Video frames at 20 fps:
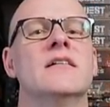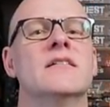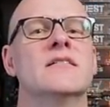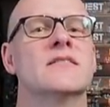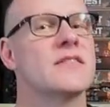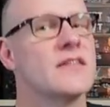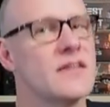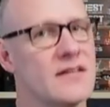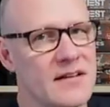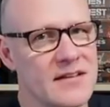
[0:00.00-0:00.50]

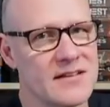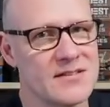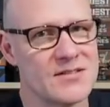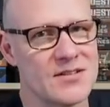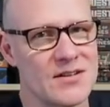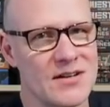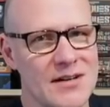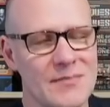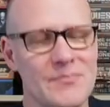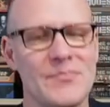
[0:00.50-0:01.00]
See you next
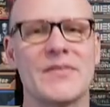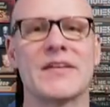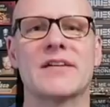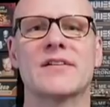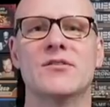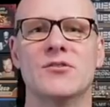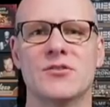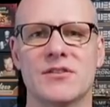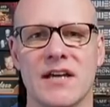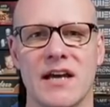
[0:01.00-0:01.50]
time.
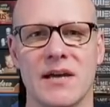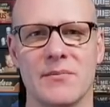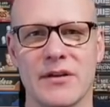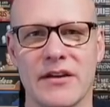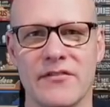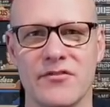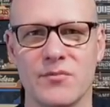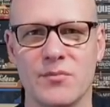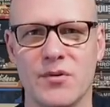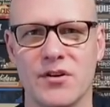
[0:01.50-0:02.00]
Good gaming,
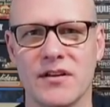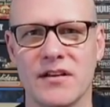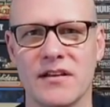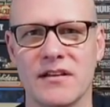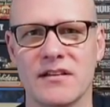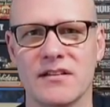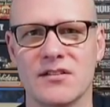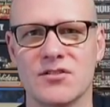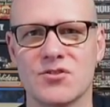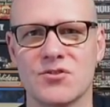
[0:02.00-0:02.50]

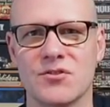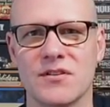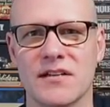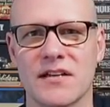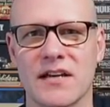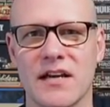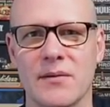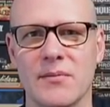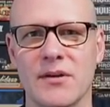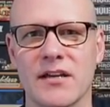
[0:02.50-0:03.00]
everybody. Enjoy your
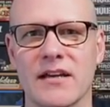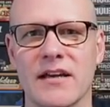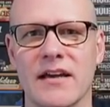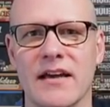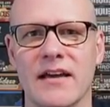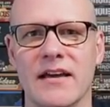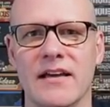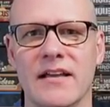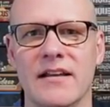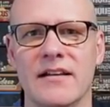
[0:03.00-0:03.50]
gaming.
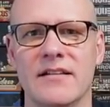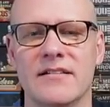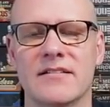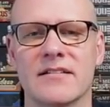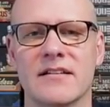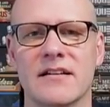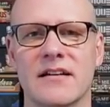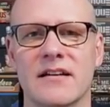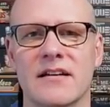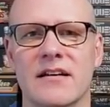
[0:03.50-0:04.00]
And
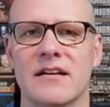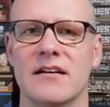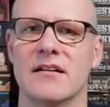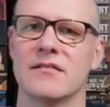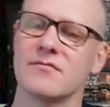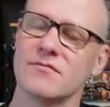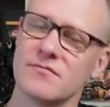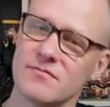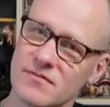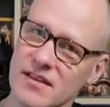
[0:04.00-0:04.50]

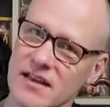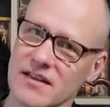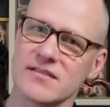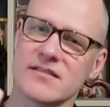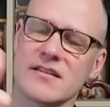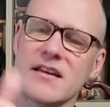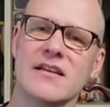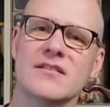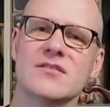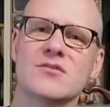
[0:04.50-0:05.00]

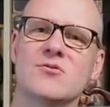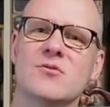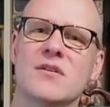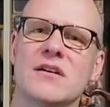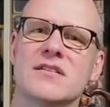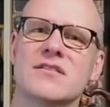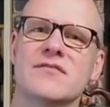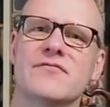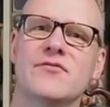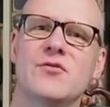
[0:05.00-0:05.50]
thanks, as
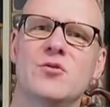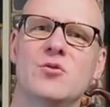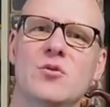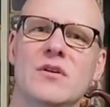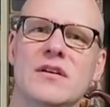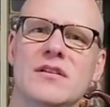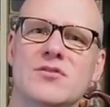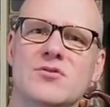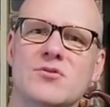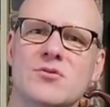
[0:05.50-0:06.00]
always, for
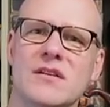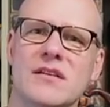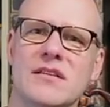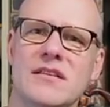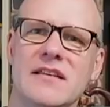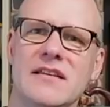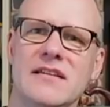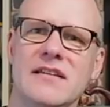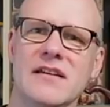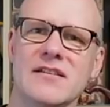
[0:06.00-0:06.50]
enjoying
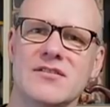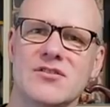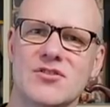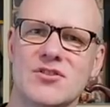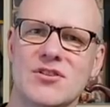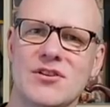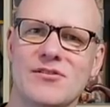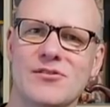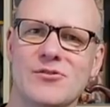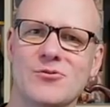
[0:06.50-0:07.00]
the
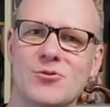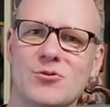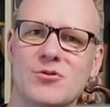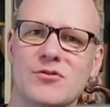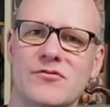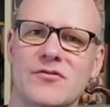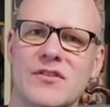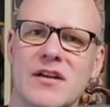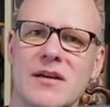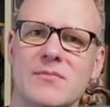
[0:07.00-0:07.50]
Esoteric Order
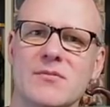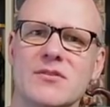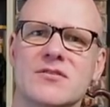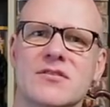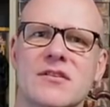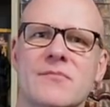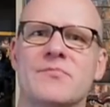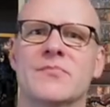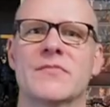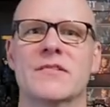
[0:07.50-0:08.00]
of
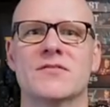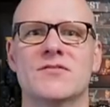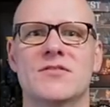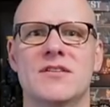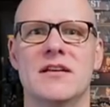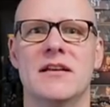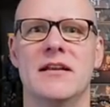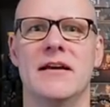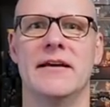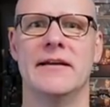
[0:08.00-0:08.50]
Gamers. See
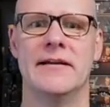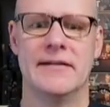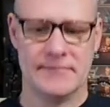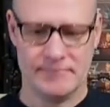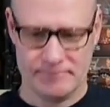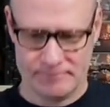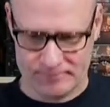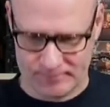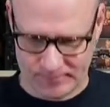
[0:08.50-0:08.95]
you later.